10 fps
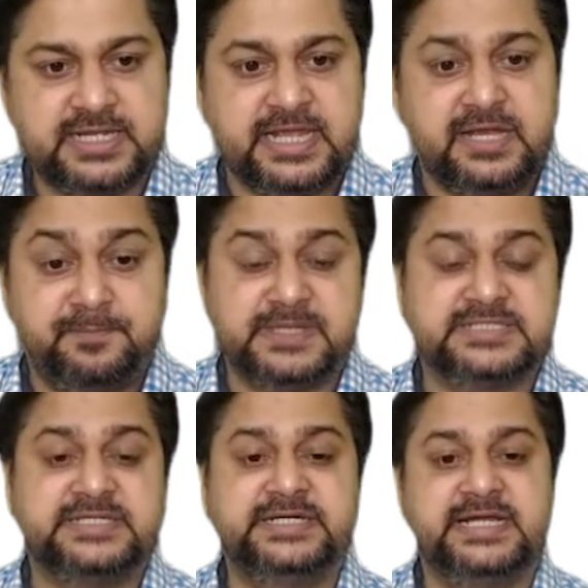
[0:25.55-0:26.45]
in
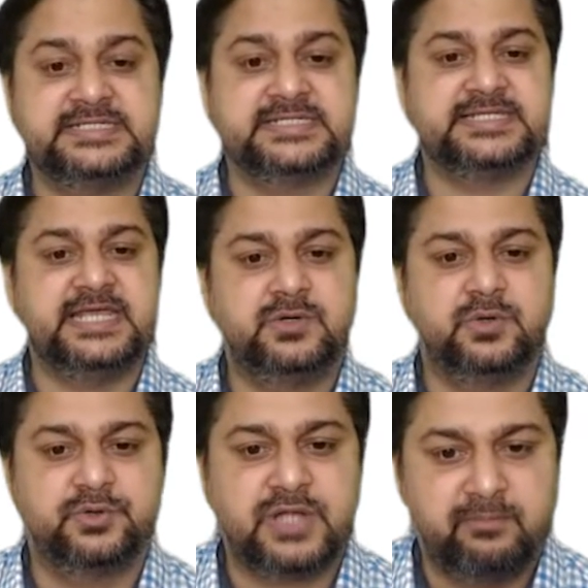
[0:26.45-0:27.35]
percentage is
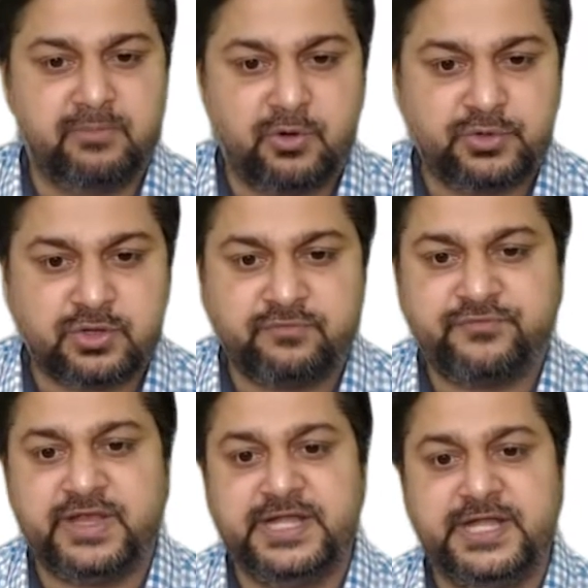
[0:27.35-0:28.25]
equal to the amount of
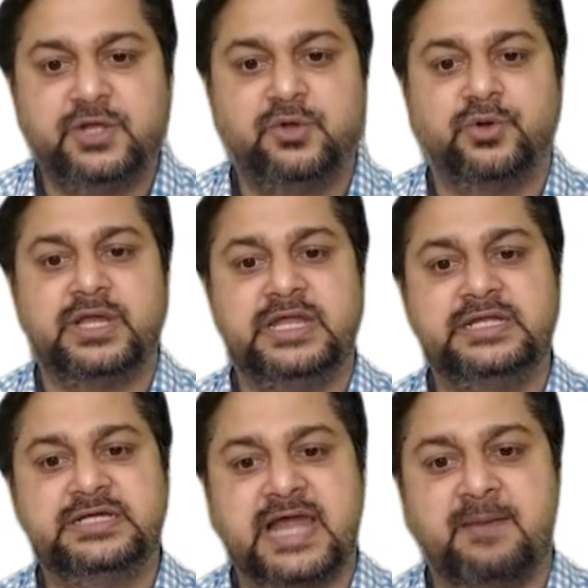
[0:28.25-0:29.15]
indigo
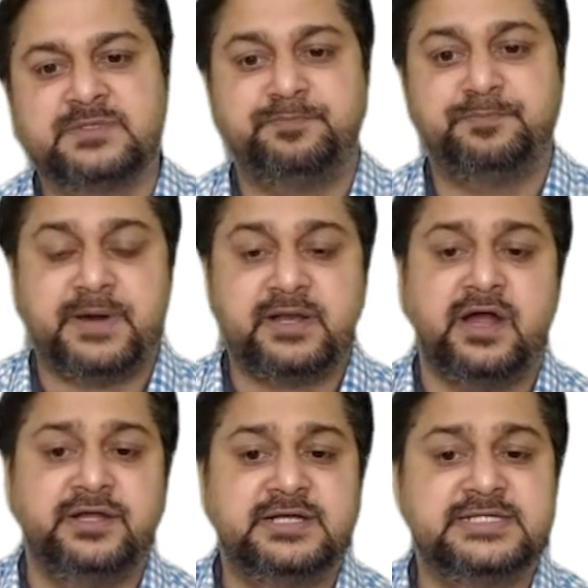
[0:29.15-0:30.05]
in grams per
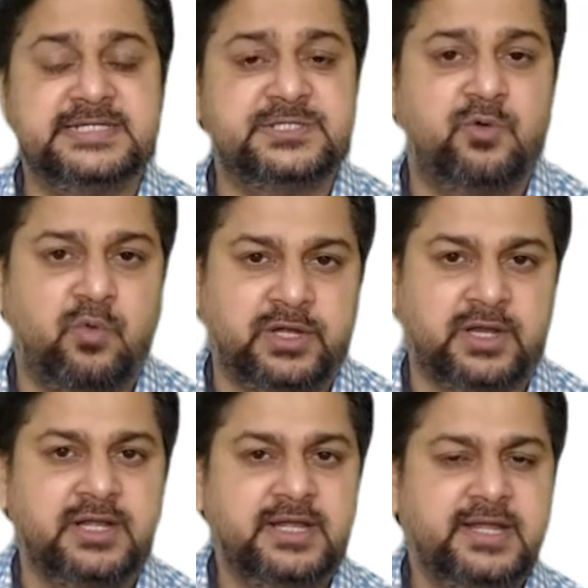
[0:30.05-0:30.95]
100 cc of water.